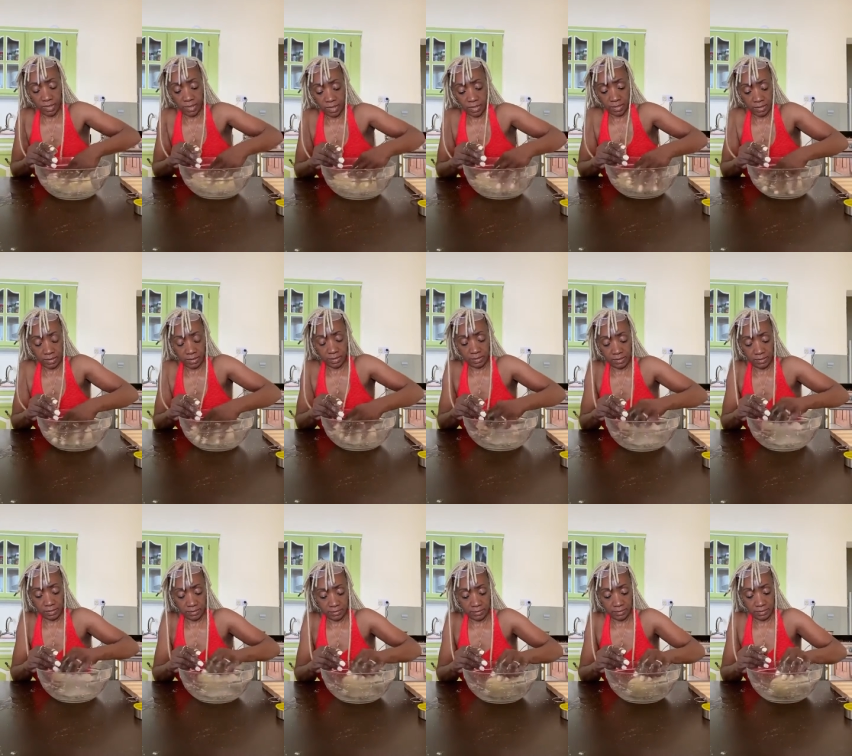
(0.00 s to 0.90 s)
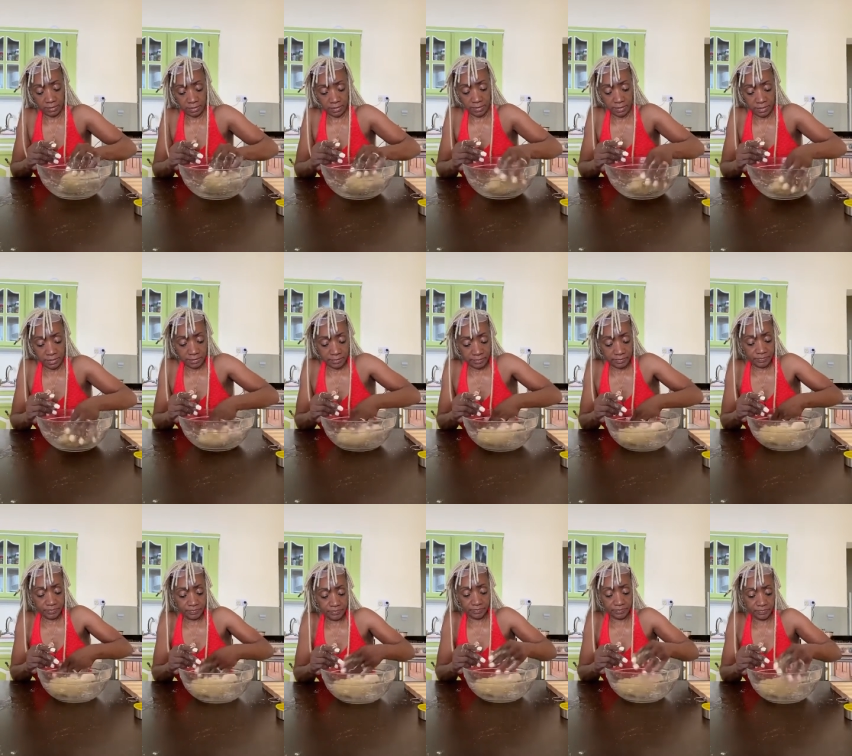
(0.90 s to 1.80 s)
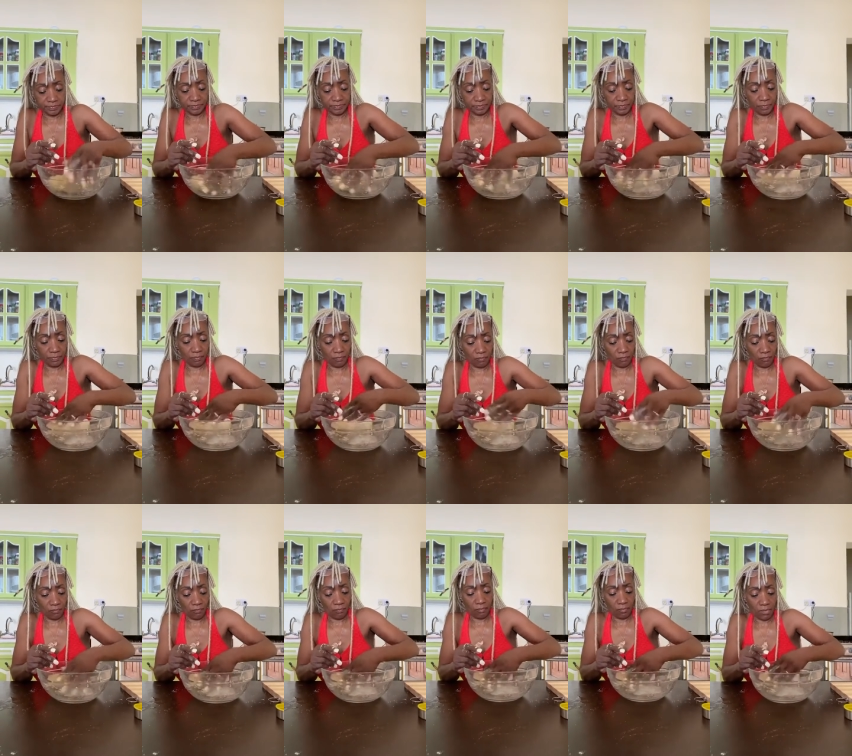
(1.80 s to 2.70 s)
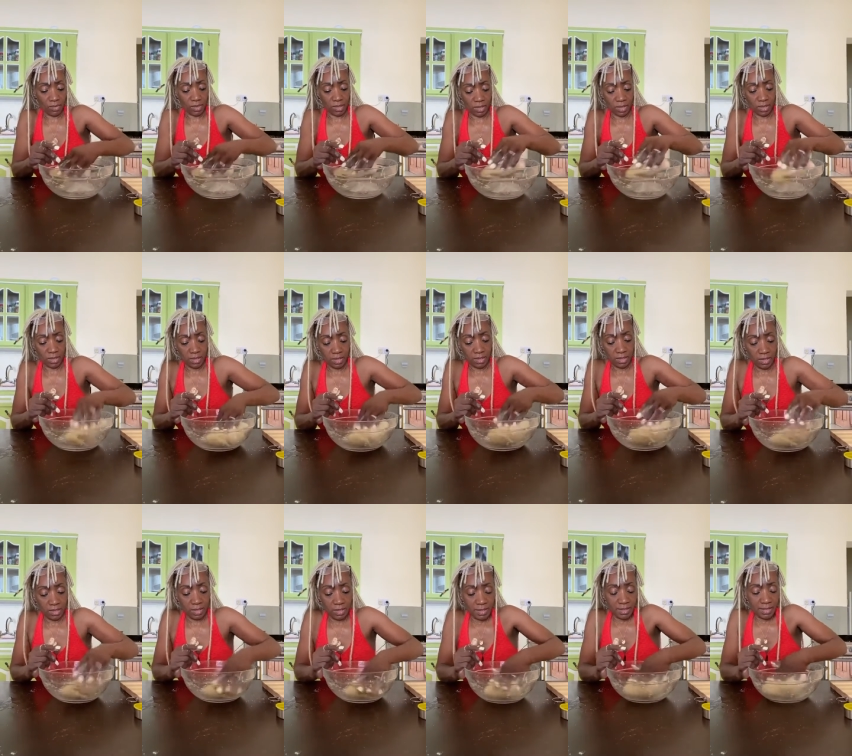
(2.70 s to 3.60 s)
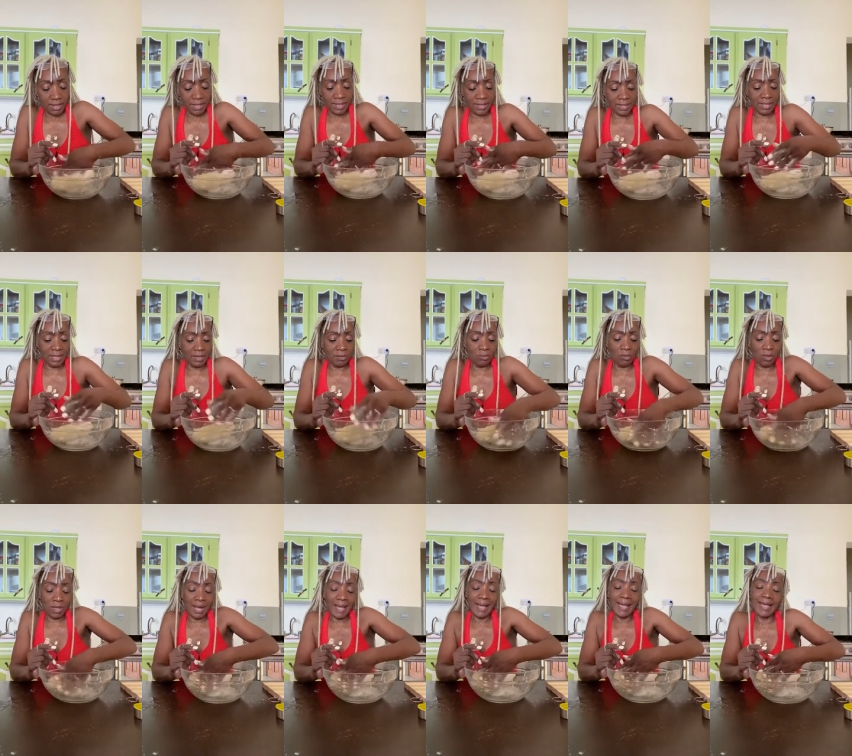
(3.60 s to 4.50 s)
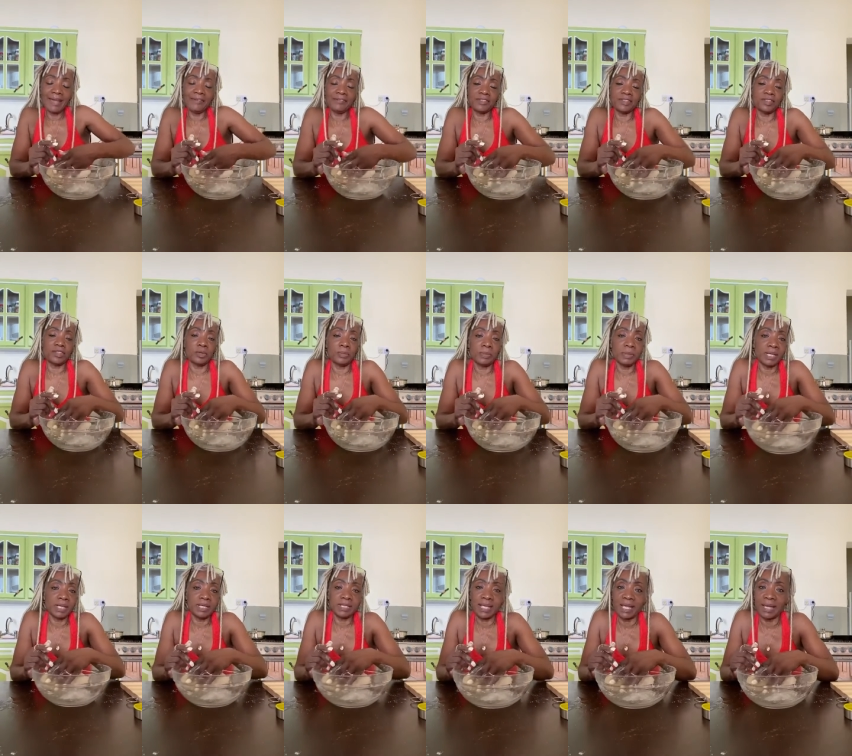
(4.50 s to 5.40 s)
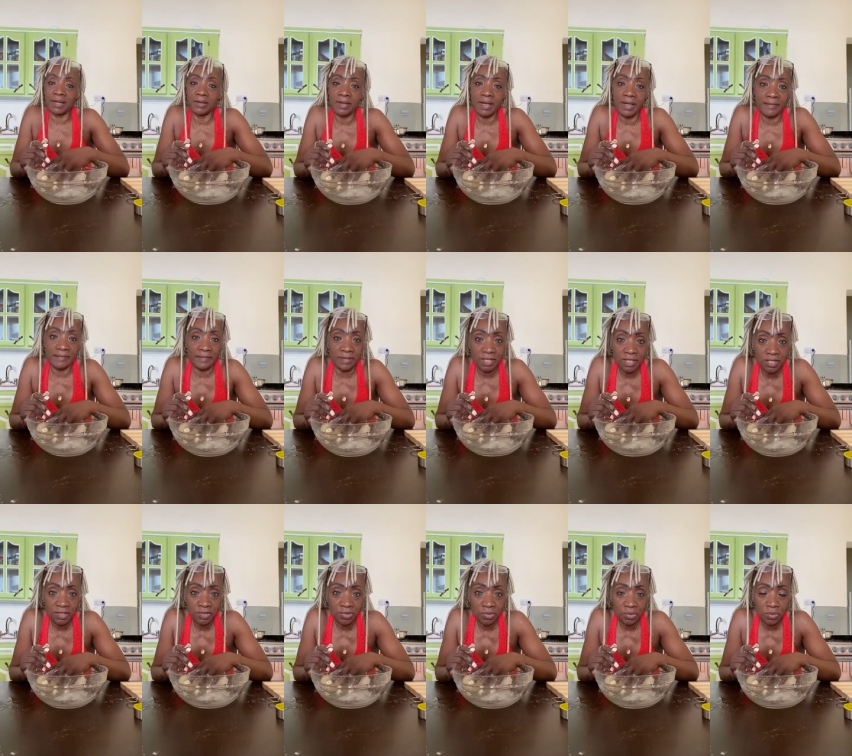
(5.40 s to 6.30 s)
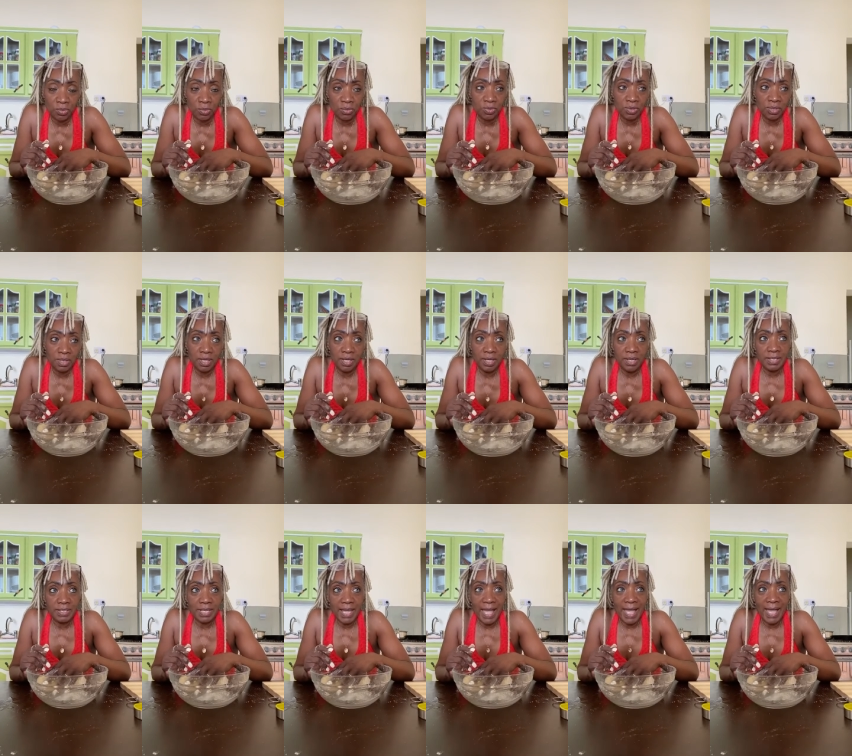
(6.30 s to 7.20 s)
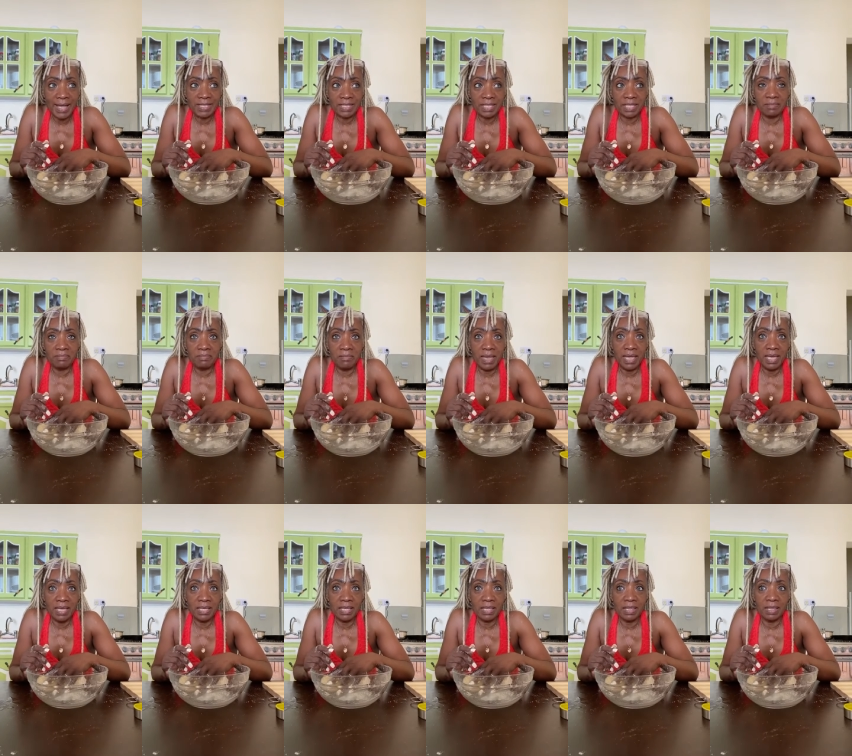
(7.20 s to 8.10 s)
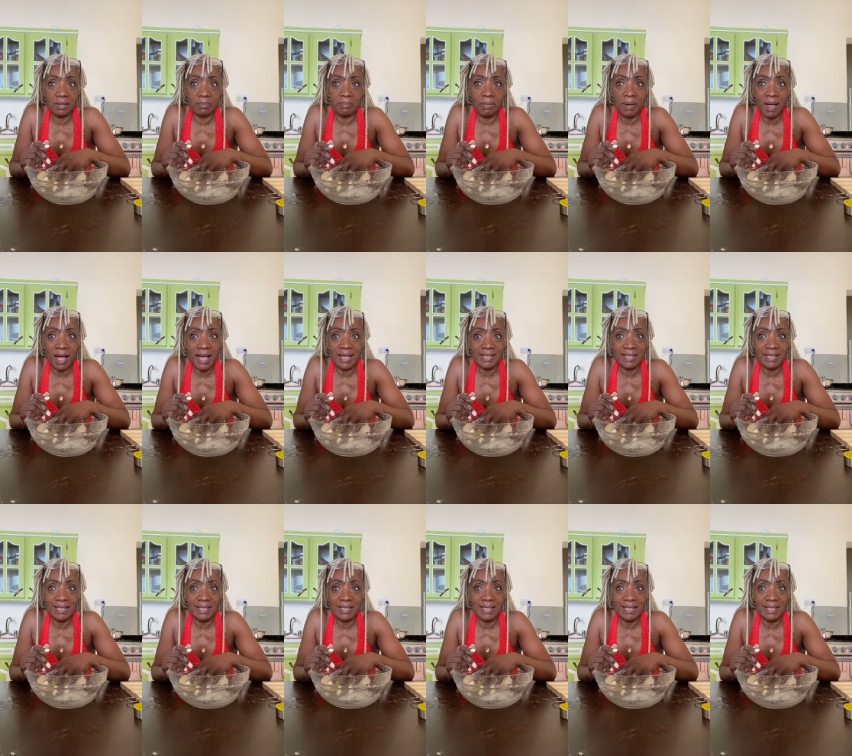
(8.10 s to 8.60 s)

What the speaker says: fasting here in another country. This has been really something so different, because I realized